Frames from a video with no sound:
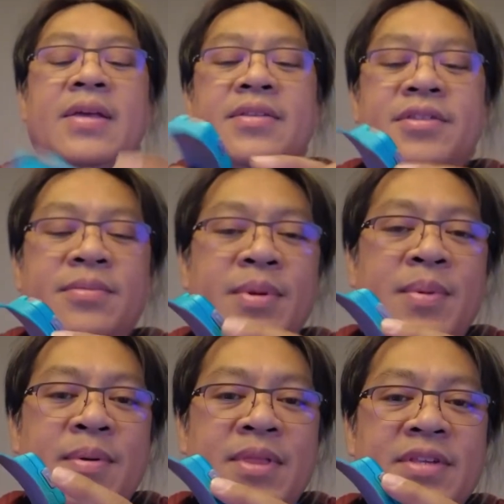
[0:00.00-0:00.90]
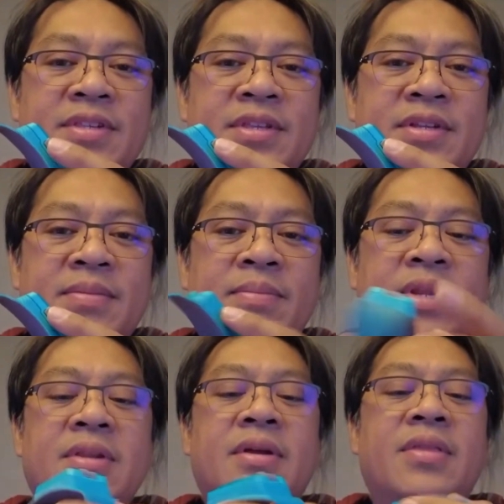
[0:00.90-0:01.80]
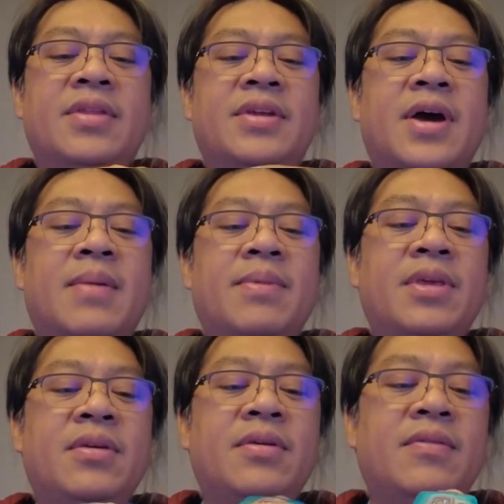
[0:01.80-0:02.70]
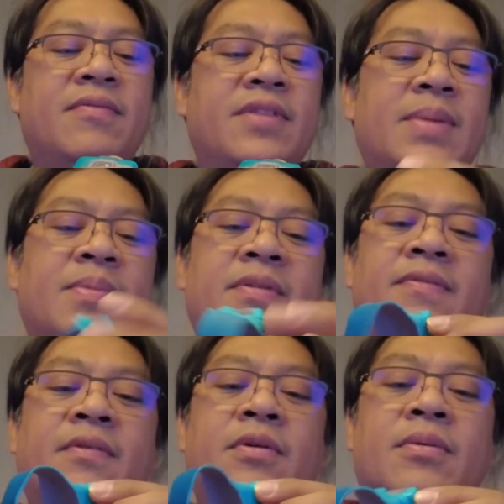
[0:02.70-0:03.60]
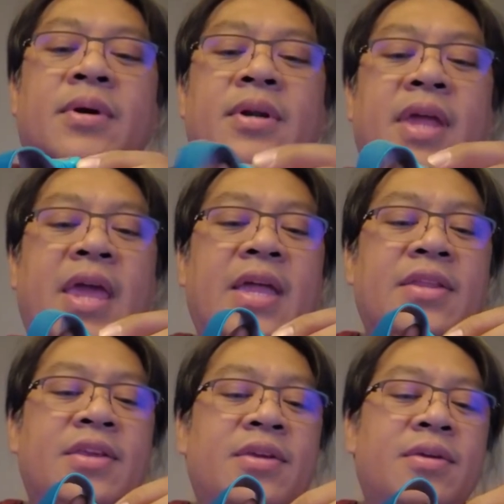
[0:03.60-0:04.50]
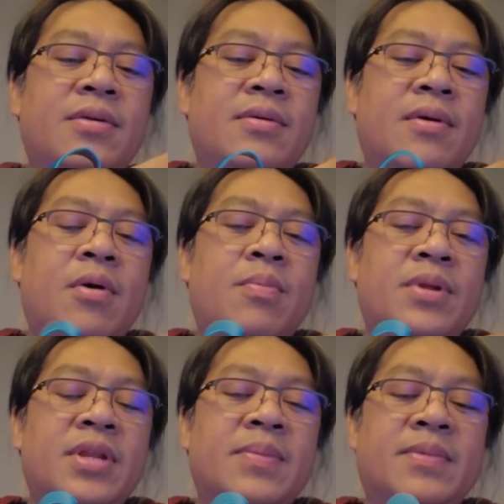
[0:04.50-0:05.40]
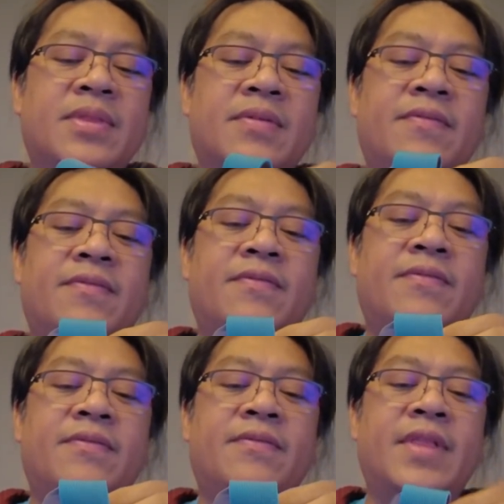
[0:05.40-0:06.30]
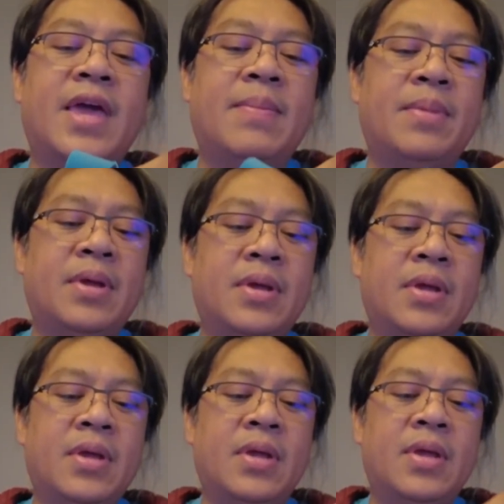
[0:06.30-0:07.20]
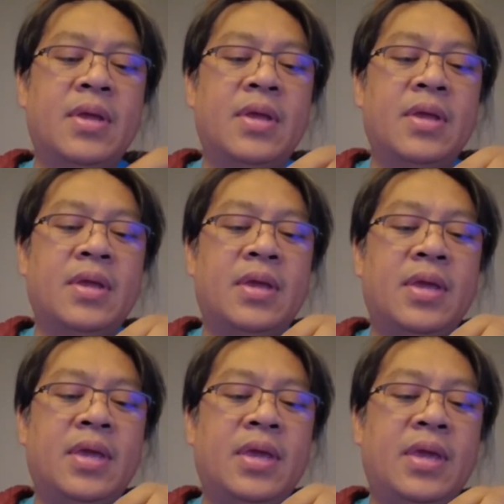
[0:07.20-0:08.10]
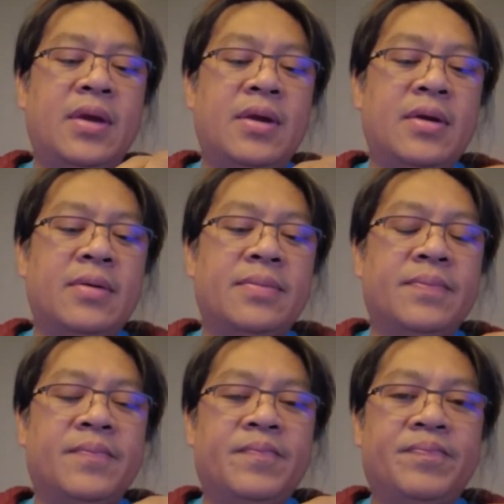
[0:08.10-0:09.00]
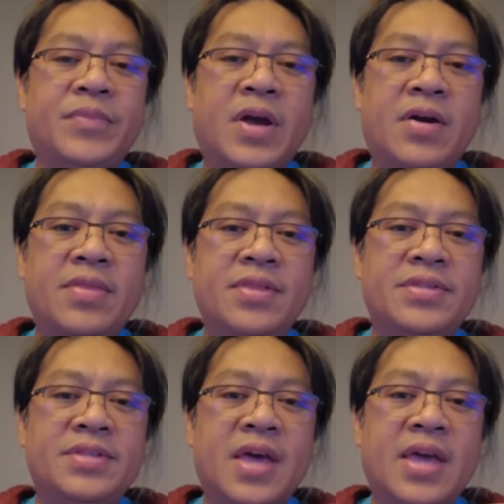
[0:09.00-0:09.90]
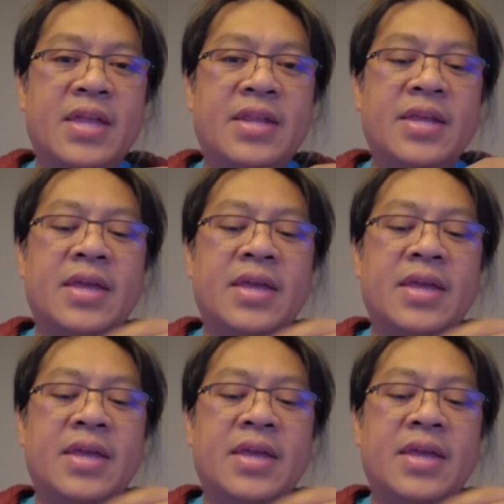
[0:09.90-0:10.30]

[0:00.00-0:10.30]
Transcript: So remember, this is the button on the top. You flip it forward and you open up the flap here on the side.